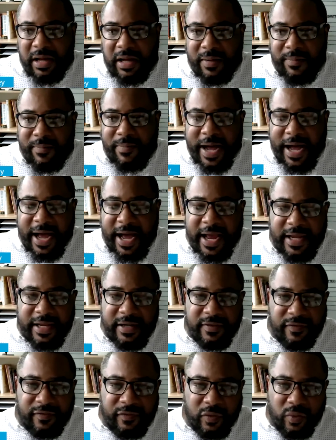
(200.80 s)
by
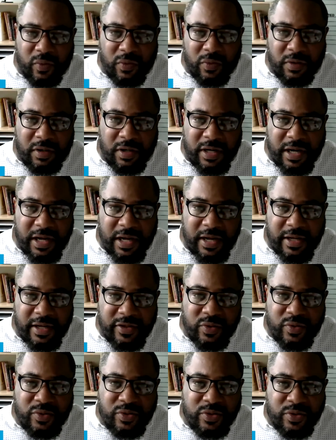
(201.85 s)
and for
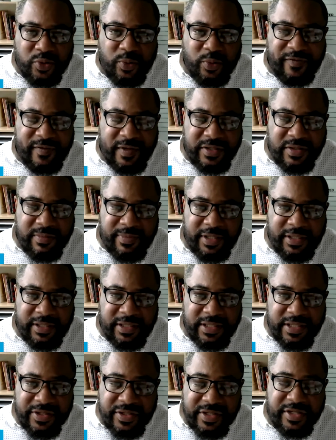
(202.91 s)
users with
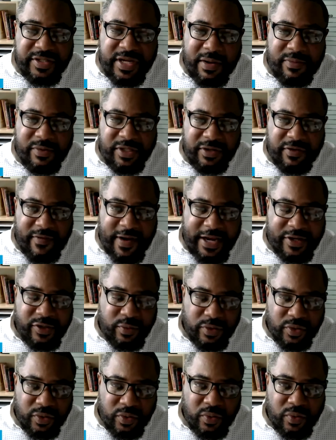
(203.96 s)
disabilities since I was in
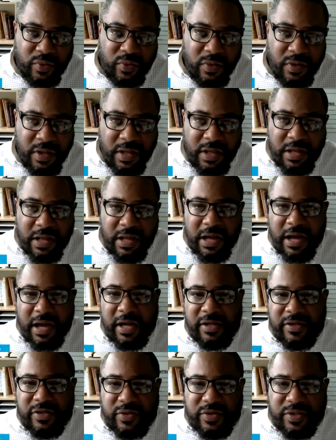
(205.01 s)
graduate school.
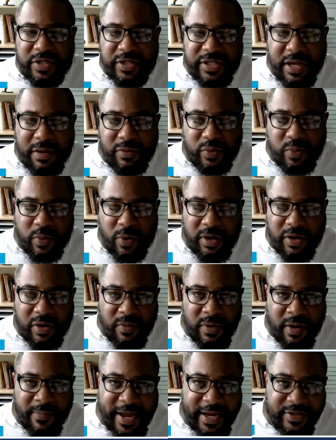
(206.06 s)
So since I was working on
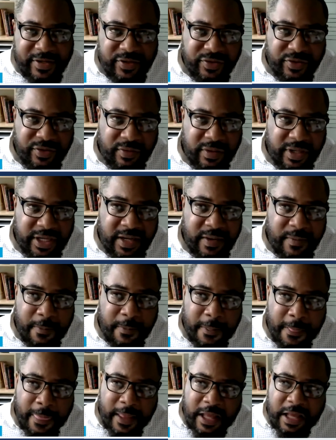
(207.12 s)
my master's degree.
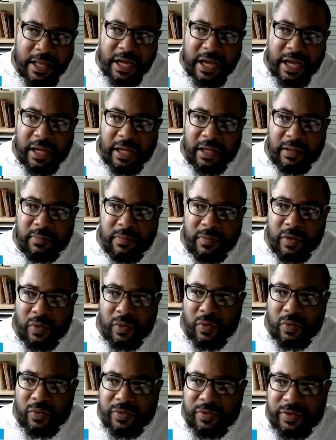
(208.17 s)

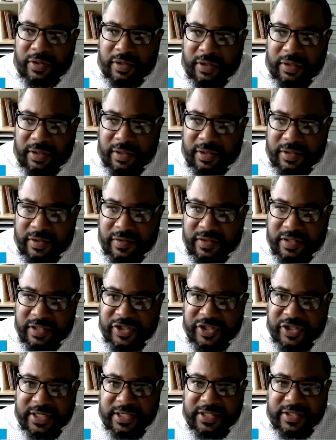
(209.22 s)
The
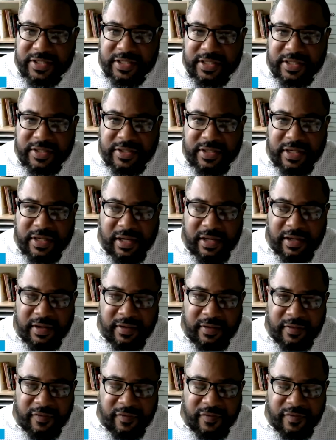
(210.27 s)
genesis
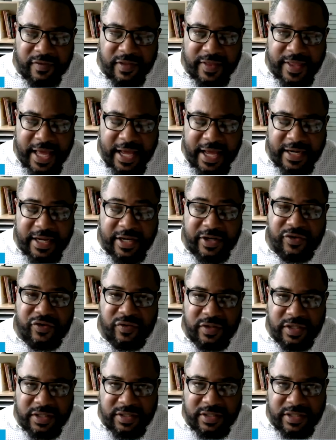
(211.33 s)
of that
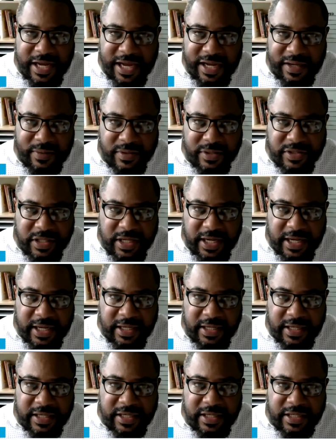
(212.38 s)
interest, I would
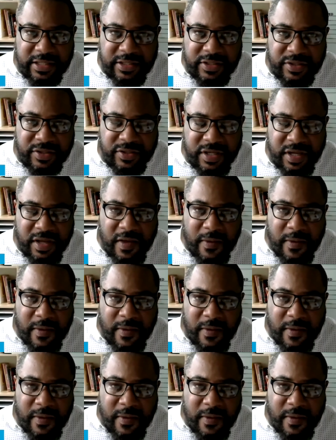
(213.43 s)
say, is